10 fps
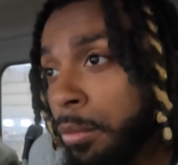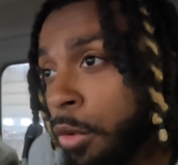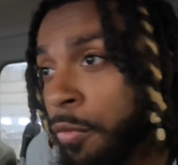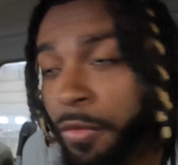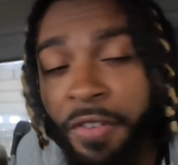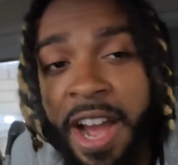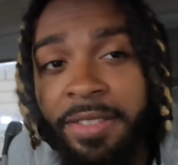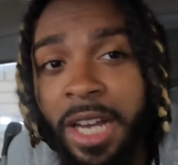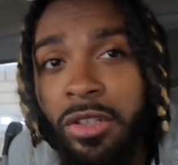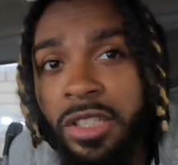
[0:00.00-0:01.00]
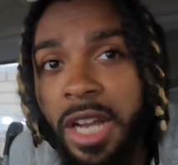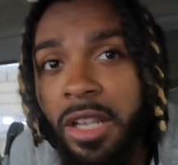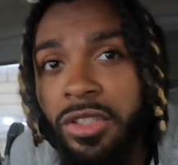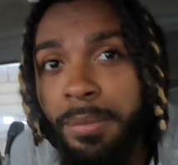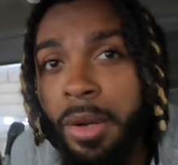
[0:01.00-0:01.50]
Over
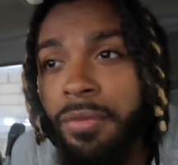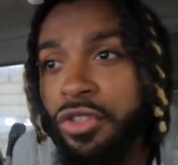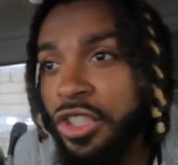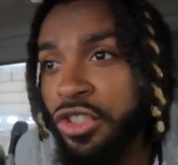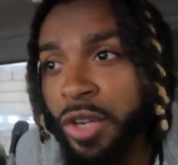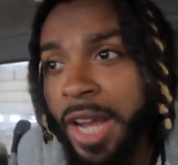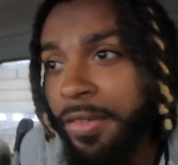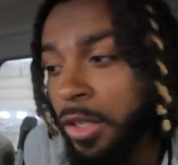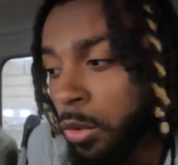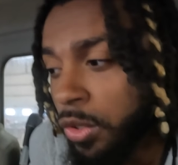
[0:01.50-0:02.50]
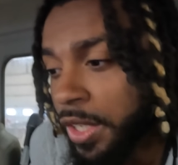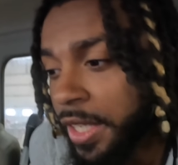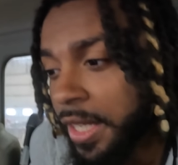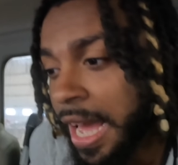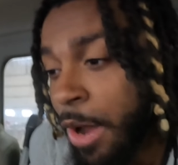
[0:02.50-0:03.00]
$5,000 a month just driving
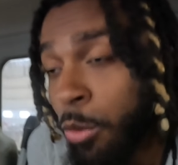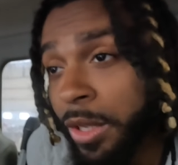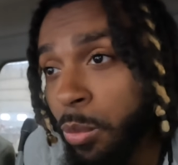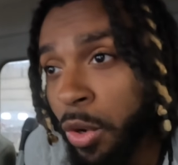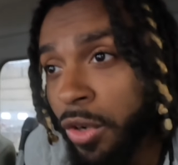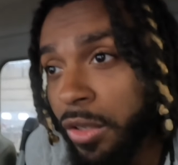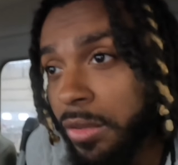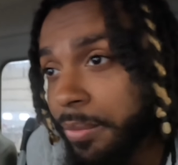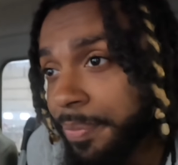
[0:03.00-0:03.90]
locally. I only work,